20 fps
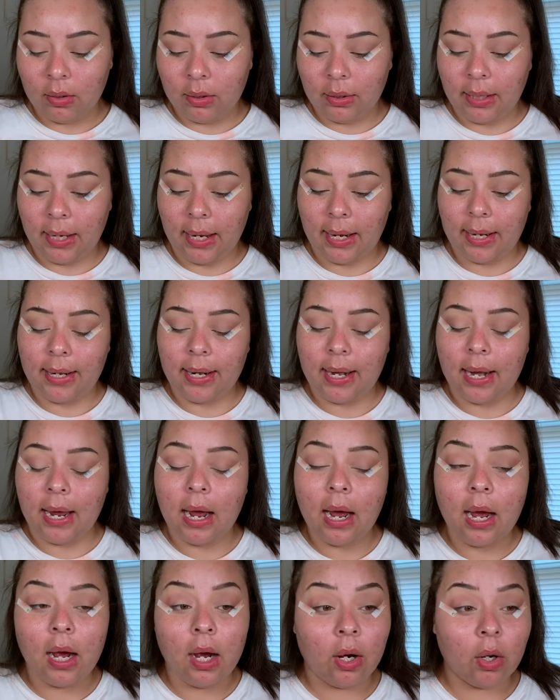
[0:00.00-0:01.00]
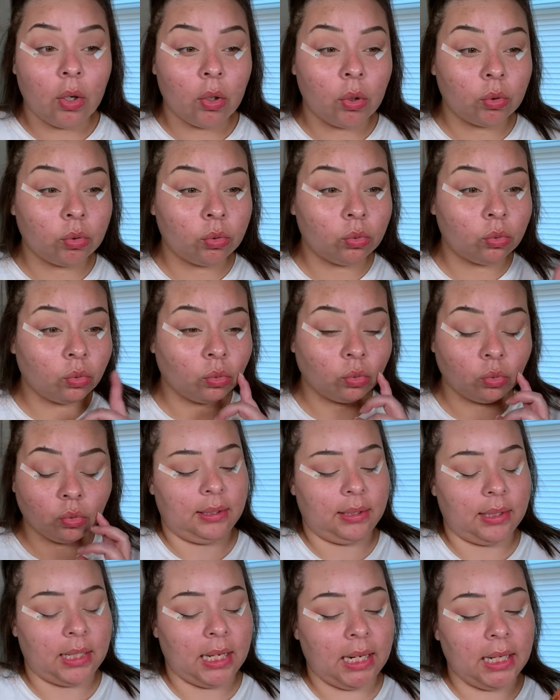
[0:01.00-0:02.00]
Okay, now I
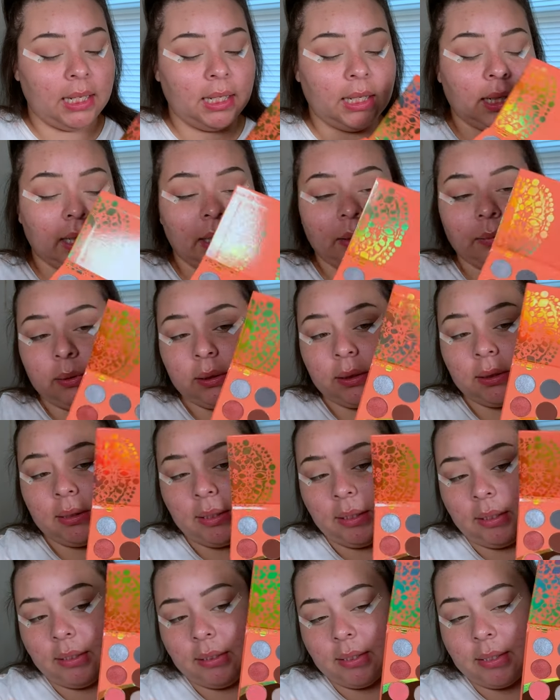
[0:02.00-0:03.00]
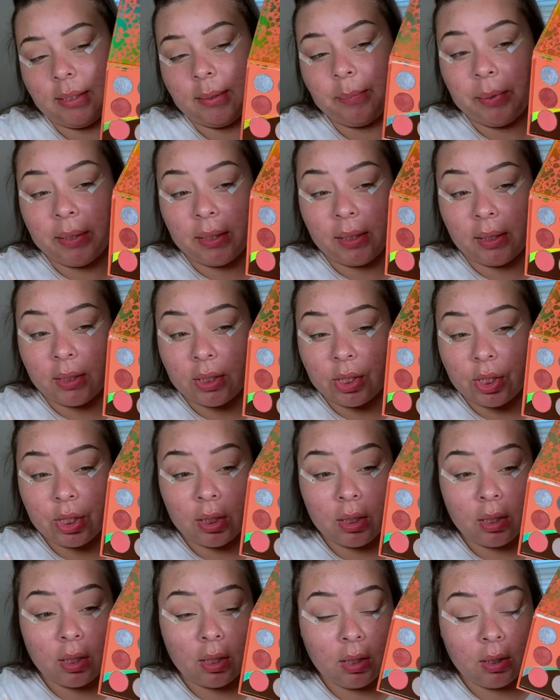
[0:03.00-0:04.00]
think I want to take this peachy
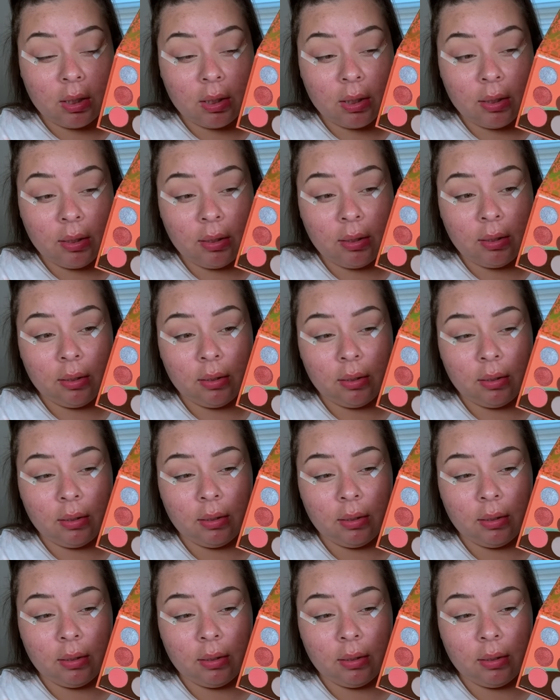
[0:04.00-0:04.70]
color.